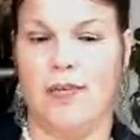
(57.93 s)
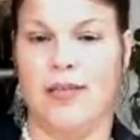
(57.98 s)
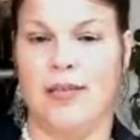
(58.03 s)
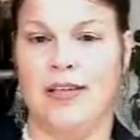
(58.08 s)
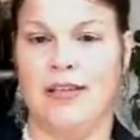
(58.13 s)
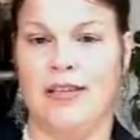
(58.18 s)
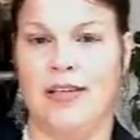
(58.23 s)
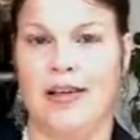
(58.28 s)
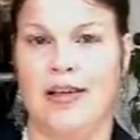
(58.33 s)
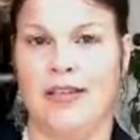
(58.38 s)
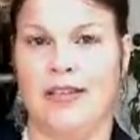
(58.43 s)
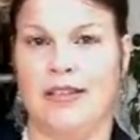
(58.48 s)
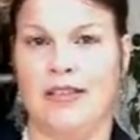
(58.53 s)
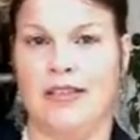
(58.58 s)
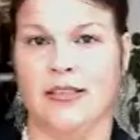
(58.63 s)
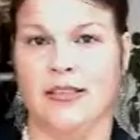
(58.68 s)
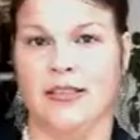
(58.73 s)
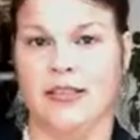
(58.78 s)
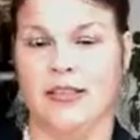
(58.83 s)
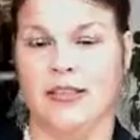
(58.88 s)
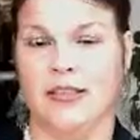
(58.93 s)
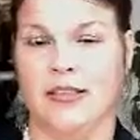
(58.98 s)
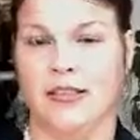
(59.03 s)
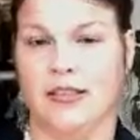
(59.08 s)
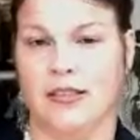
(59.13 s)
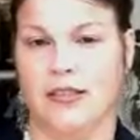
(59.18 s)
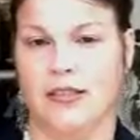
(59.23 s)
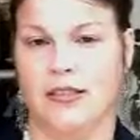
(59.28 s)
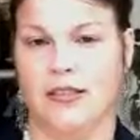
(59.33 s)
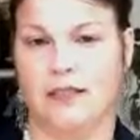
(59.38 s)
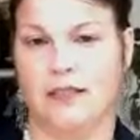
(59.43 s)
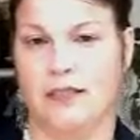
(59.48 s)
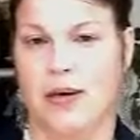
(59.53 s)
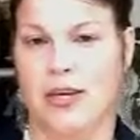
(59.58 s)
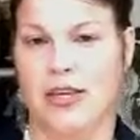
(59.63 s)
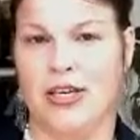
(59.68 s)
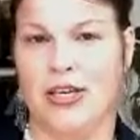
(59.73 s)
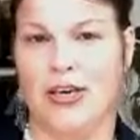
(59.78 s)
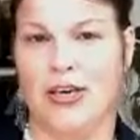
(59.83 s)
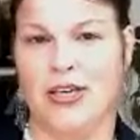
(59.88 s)
I believe that
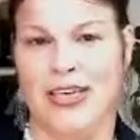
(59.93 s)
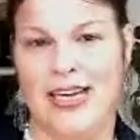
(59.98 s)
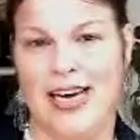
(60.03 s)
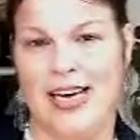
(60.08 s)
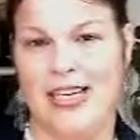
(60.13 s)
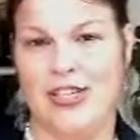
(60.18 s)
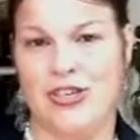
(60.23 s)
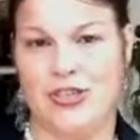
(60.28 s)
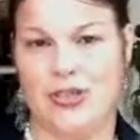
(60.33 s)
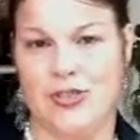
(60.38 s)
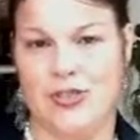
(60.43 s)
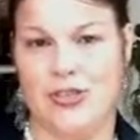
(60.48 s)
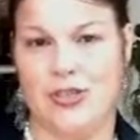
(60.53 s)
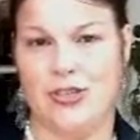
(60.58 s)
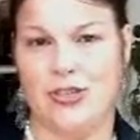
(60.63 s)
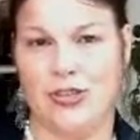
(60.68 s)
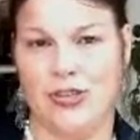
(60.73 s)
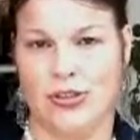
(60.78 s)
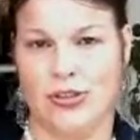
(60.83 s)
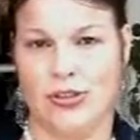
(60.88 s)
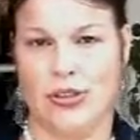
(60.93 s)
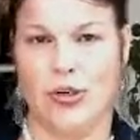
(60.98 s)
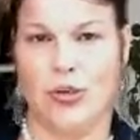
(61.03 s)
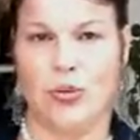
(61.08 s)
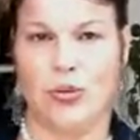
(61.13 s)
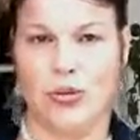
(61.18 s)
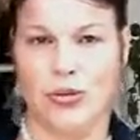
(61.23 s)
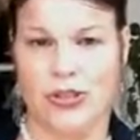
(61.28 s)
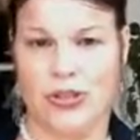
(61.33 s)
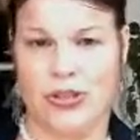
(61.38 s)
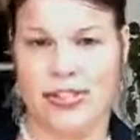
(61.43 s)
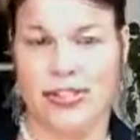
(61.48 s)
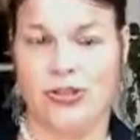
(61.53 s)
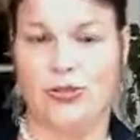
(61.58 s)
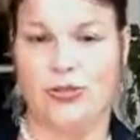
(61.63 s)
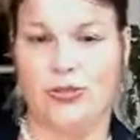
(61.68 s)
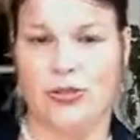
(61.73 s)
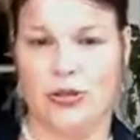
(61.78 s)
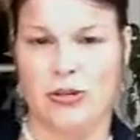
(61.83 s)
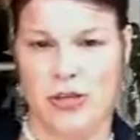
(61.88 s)
my guardian angels were
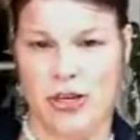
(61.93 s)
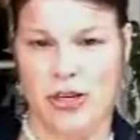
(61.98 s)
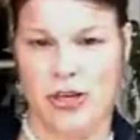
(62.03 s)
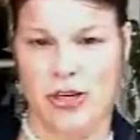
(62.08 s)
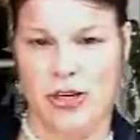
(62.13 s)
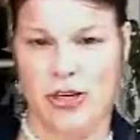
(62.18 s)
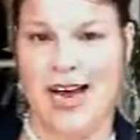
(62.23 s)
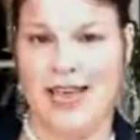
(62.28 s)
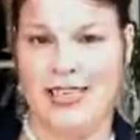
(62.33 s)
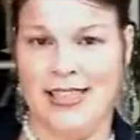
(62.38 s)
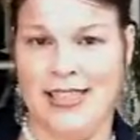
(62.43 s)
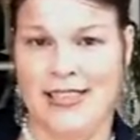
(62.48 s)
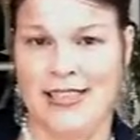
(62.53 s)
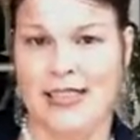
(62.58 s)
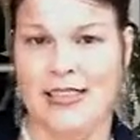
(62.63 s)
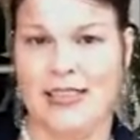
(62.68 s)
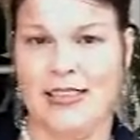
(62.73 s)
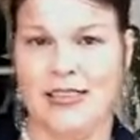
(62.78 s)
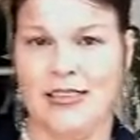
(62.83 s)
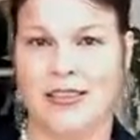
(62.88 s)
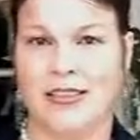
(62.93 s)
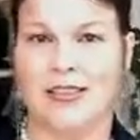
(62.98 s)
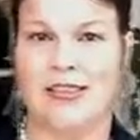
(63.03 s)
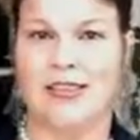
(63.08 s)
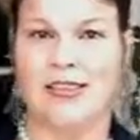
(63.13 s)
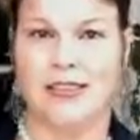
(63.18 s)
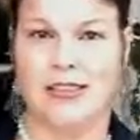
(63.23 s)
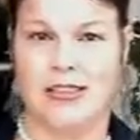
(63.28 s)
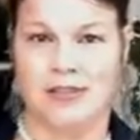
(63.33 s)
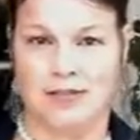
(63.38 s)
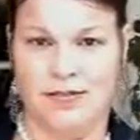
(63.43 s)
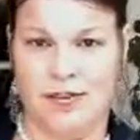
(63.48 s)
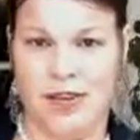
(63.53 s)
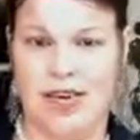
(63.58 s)
sent through some other addicts to